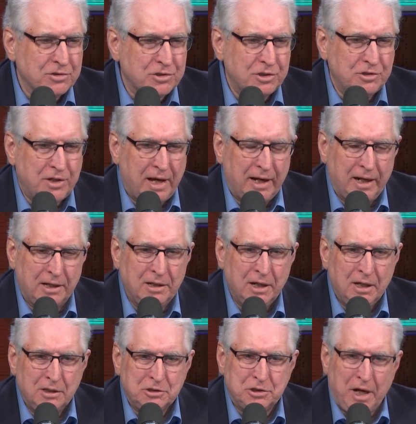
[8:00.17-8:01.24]
She's had a
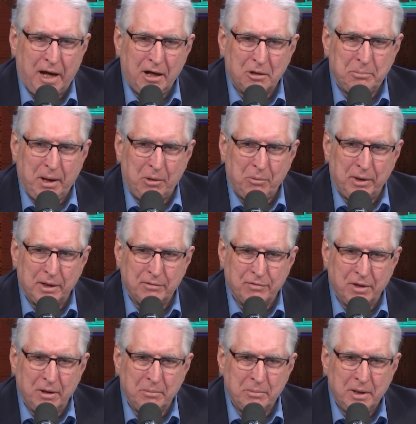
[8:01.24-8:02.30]
child by one of
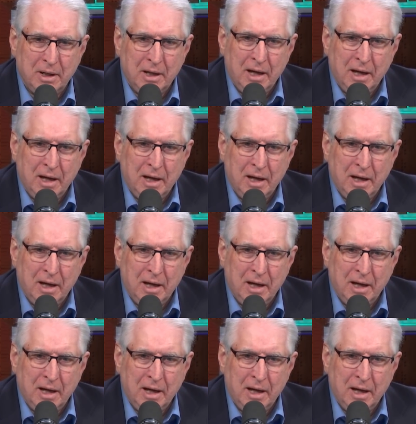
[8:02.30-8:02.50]
them.